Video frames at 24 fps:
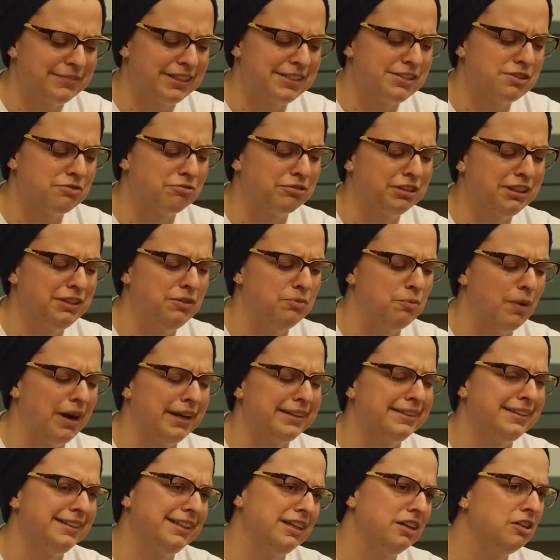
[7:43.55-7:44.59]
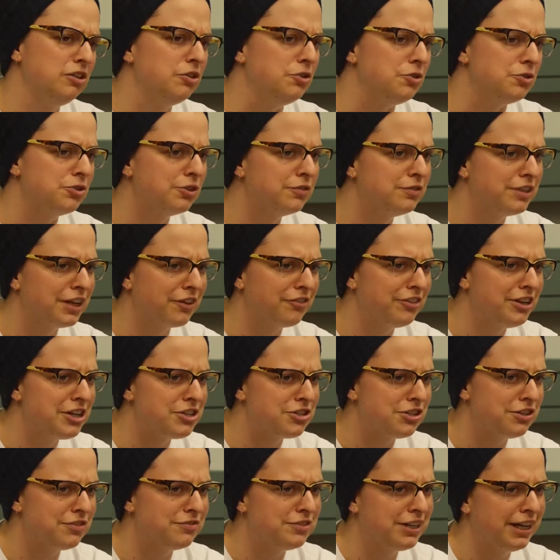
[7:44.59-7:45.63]
has this really widely inclusive
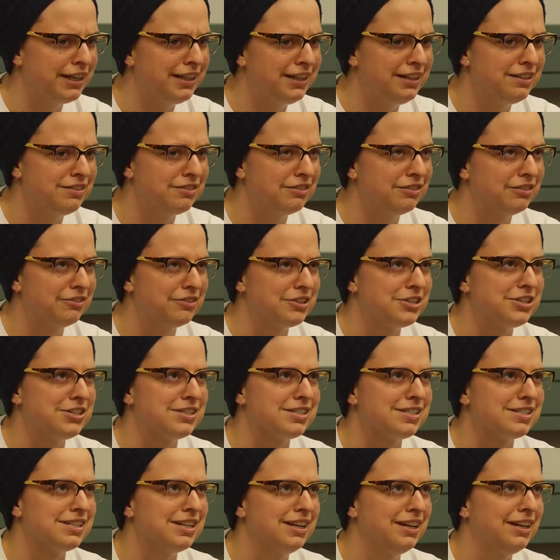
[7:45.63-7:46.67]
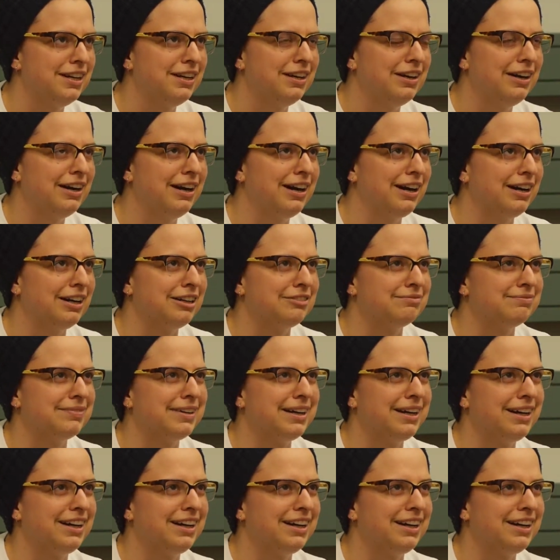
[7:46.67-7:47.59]
definition of tenant, which is one